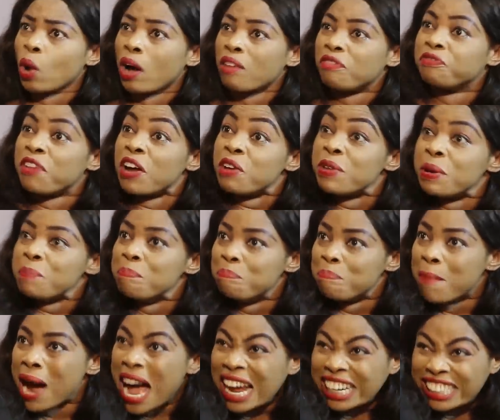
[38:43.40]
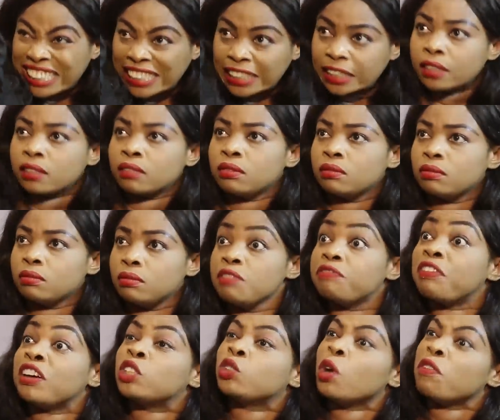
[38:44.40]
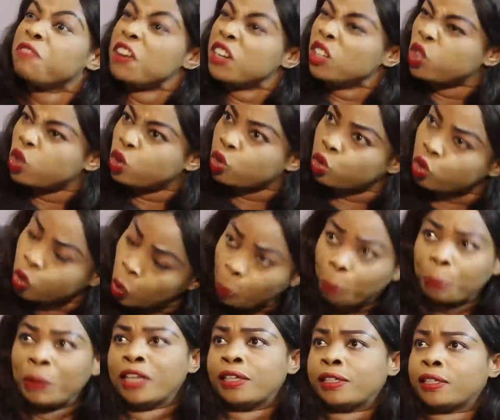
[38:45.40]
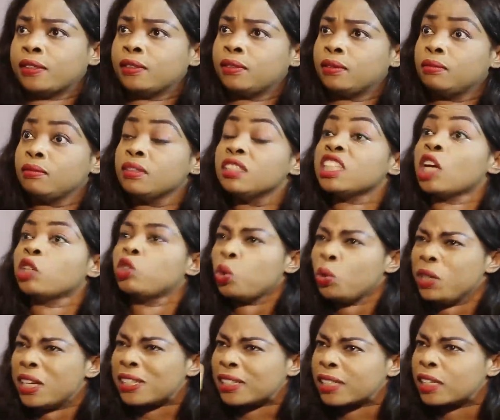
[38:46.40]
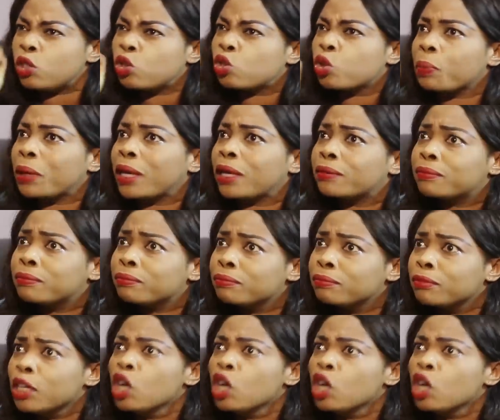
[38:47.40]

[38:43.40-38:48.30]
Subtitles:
You are very mad. In fact, you are very stupid. Now, you listen to me.